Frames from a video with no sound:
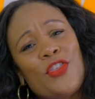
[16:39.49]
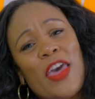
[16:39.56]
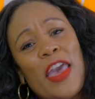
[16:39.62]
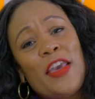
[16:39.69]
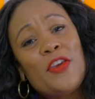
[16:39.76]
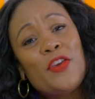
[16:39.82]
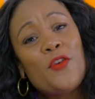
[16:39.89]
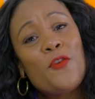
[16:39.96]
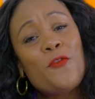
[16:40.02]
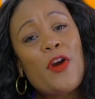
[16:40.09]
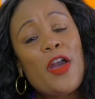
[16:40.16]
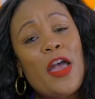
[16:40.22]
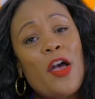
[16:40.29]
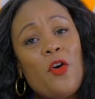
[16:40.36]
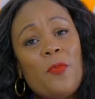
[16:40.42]
Thank you for
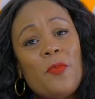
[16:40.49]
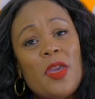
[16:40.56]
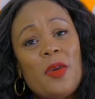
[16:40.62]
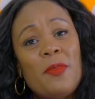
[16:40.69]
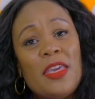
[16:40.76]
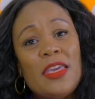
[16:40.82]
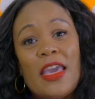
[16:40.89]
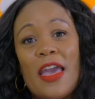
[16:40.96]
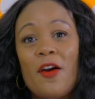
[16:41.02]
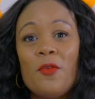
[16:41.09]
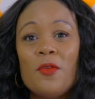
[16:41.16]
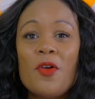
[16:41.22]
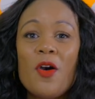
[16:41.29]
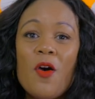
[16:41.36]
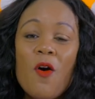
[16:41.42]
helping me
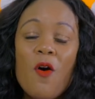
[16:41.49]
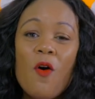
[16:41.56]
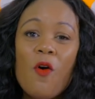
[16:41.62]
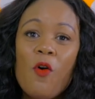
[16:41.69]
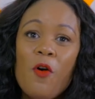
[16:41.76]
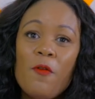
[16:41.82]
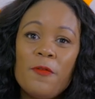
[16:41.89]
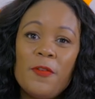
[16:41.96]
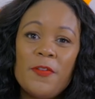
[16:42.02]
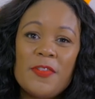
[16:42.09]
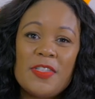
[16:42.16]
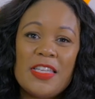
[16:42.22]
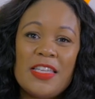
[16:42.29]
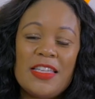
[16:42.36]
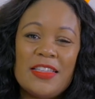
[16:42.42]
count all
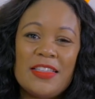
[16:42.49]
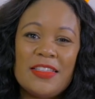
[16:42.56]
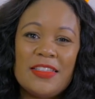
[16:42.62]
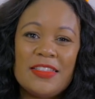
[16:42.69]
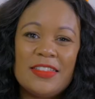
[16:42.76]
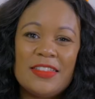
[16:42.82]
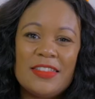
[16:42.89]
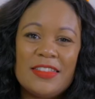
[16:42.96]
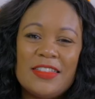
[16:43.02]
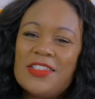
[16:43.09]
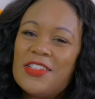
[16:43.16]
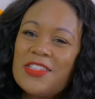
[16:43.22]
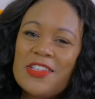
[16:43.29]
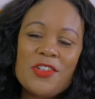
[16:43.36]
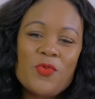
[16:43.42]
15.
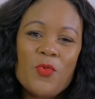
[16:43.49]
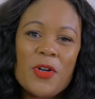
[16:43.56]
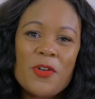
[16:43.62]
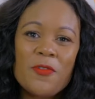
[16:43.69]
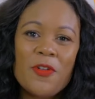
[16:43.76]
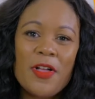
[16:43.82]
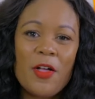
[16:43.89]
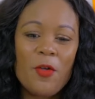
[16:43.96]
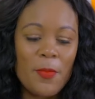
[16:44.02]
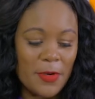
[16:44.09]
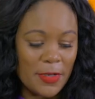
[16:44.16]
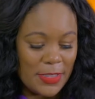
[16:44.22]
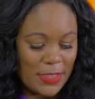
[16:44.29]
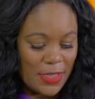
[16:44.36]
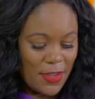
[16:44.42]
Such wonderful
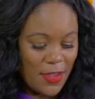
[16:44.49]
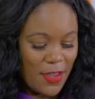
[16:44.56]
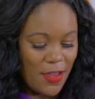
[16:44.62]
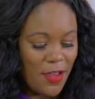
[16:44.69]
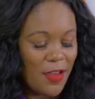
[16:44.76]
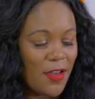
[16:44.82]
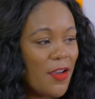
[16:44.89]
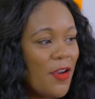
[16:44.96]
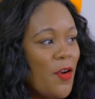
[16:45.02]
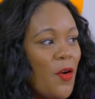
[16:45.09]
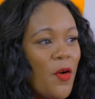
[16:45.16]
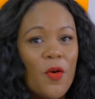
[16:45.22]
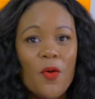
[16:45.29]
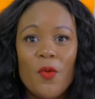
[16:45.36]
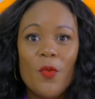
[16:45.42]
helpers.
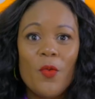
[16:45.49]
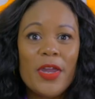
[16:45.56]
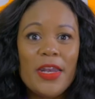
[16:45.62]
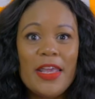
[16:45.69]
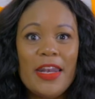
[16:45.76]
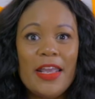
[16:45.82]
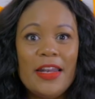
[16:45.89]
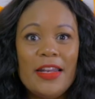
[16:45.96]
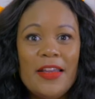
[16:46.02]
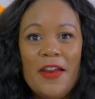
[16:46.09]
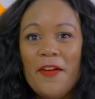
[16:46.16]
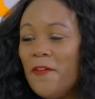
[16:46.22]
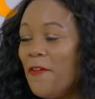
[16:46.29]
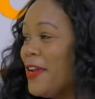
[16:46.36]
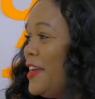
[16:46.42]
We did it.